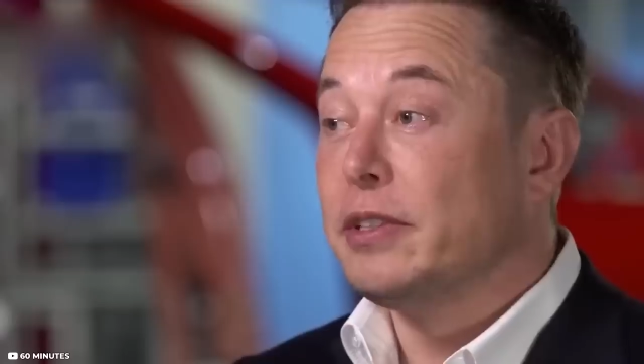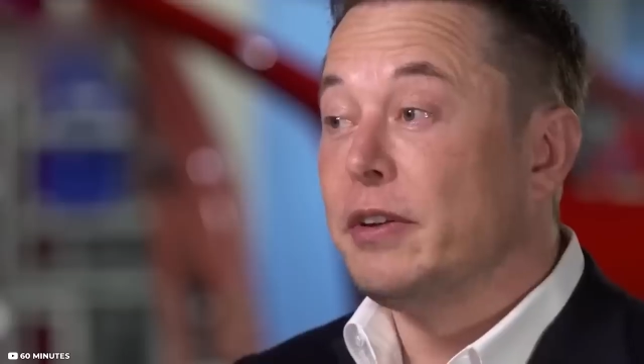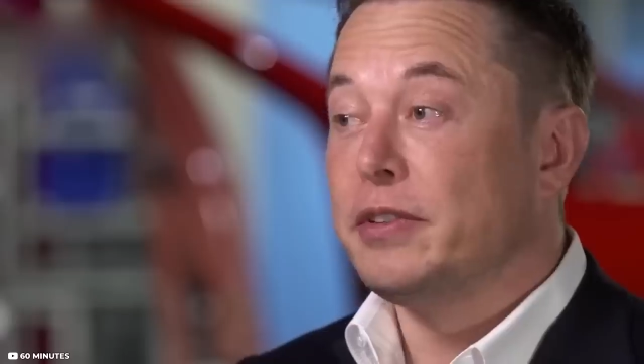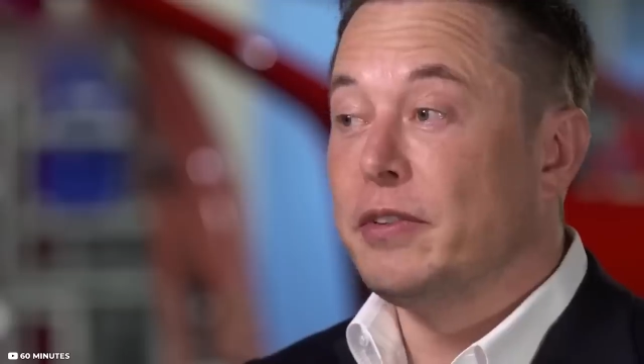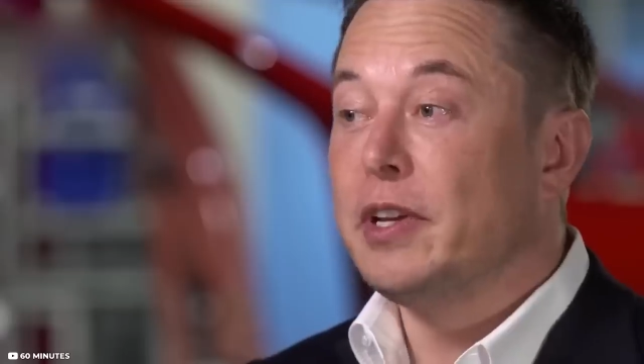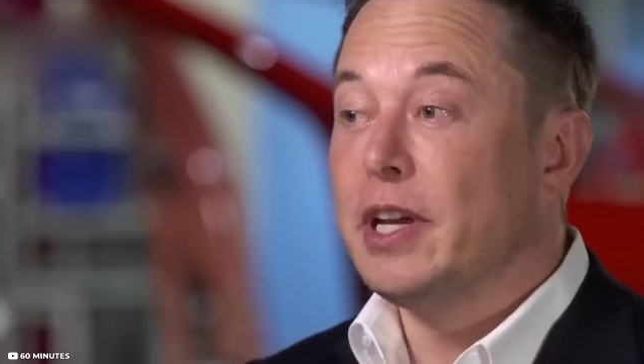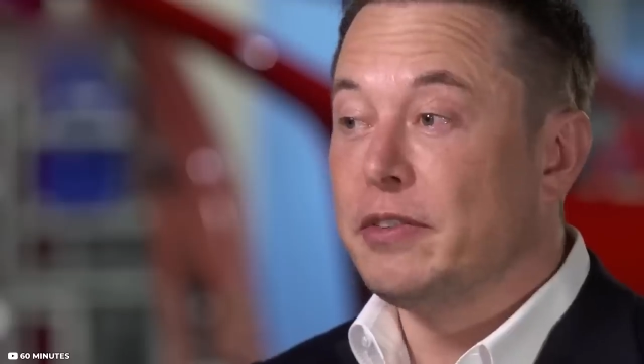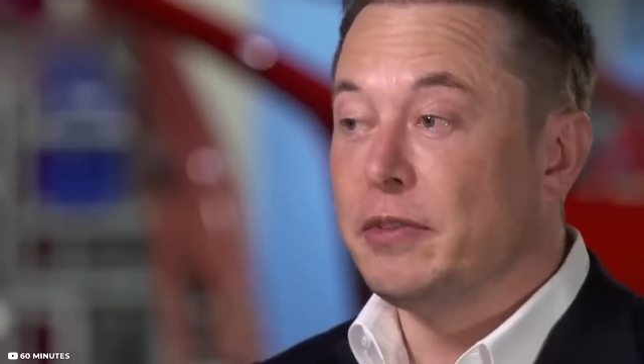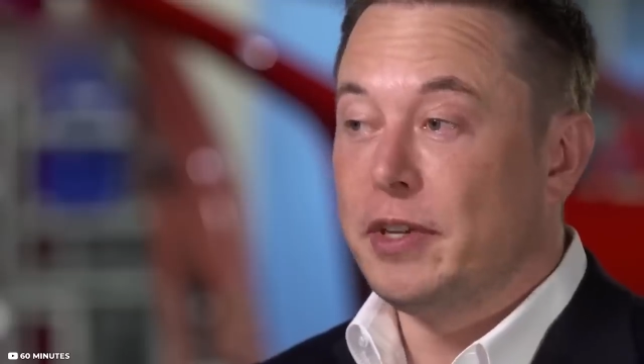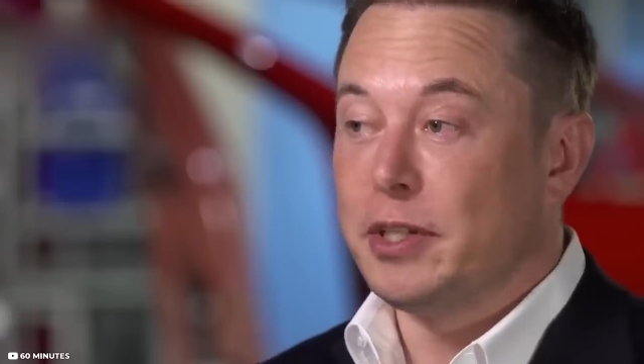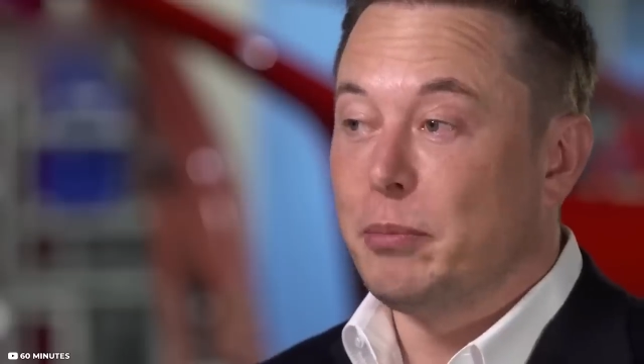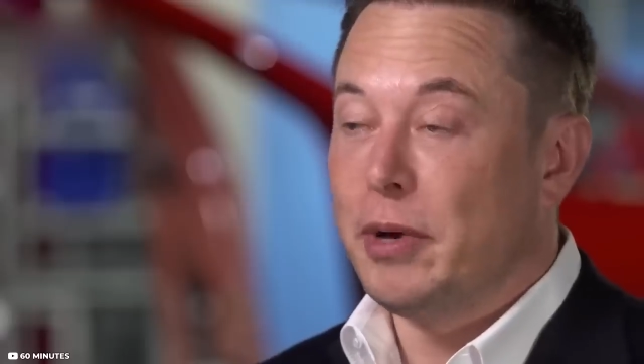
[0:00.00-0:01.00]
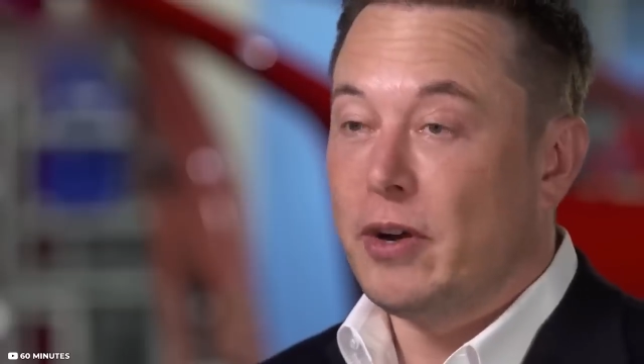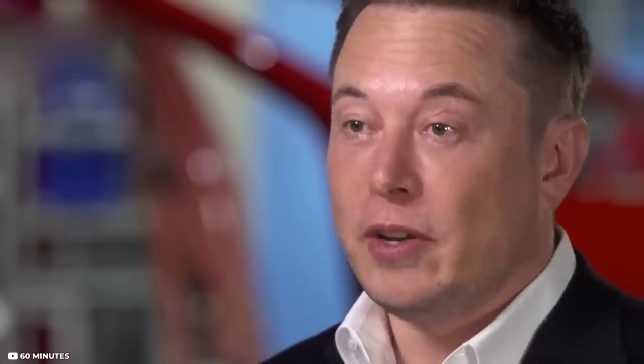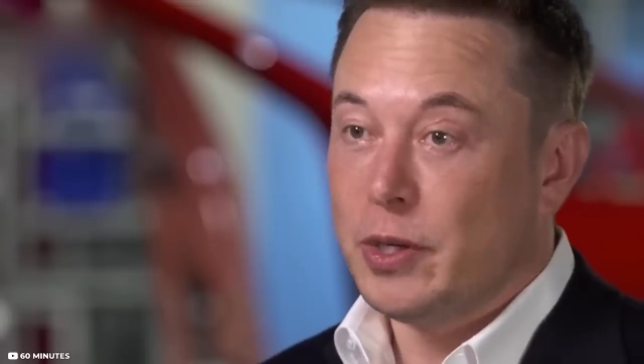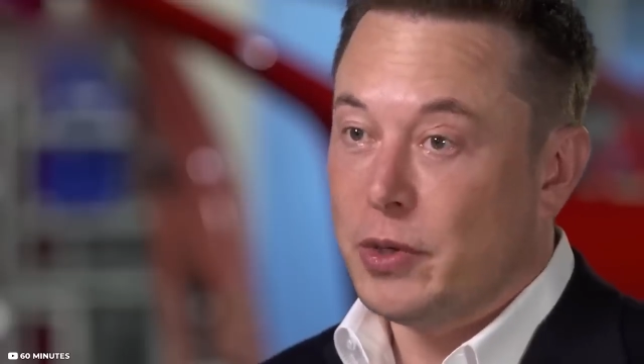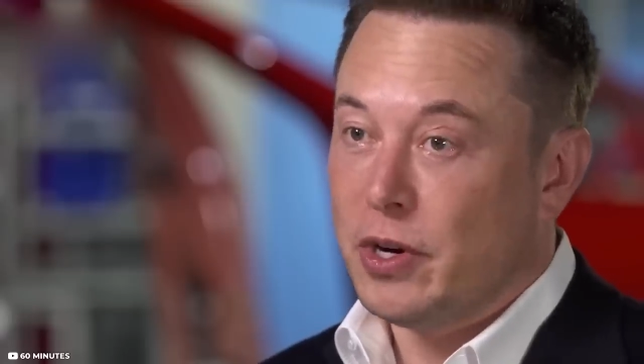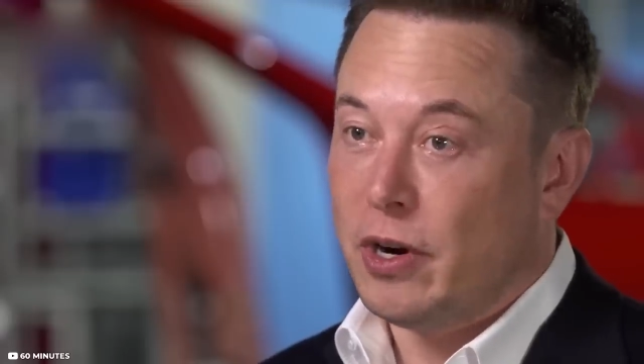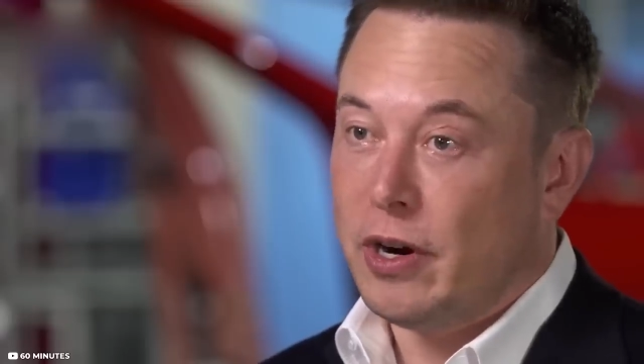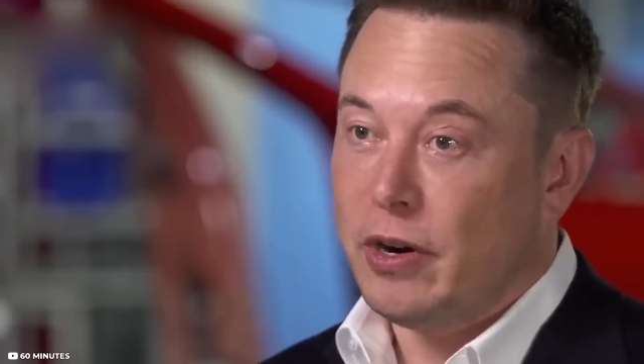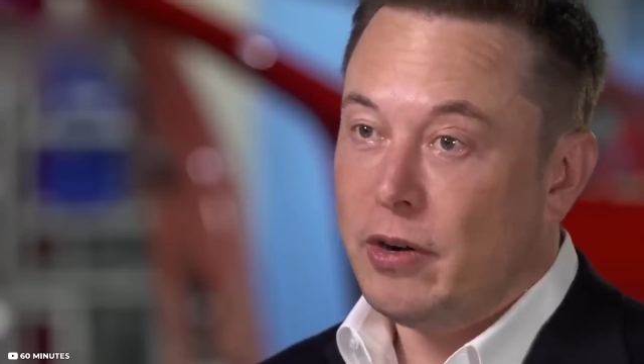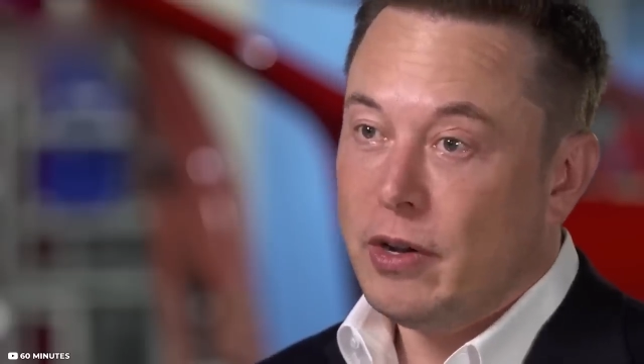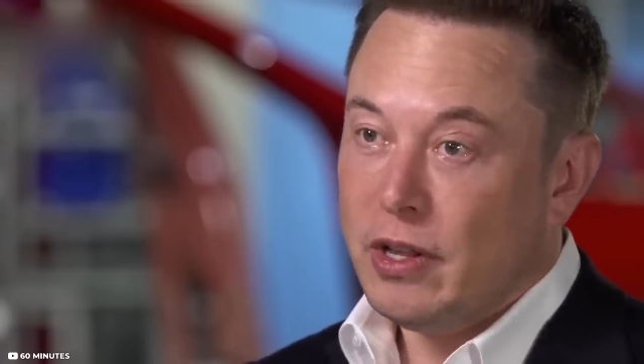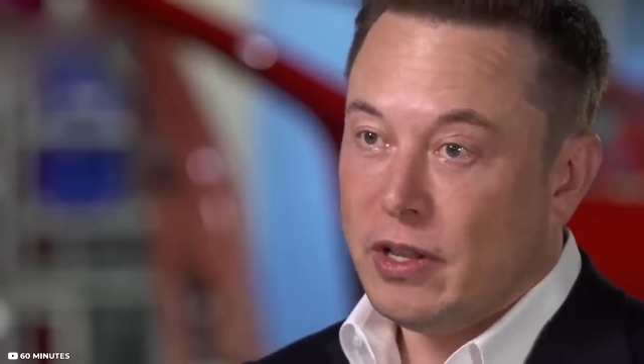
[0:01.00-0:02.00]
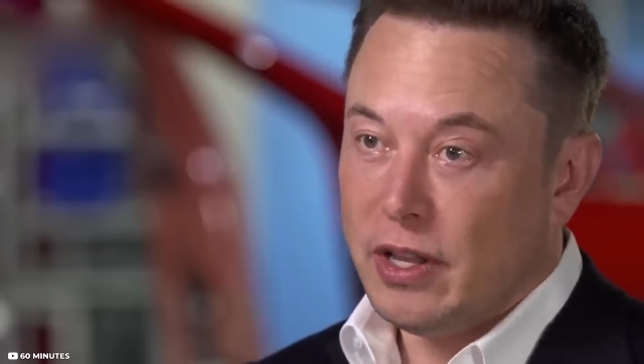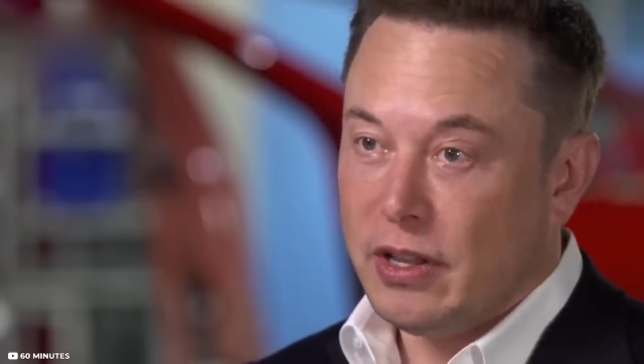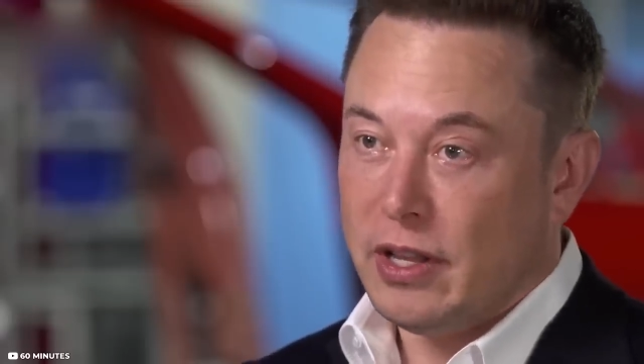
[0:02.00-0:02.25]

and increasing stock prices is the way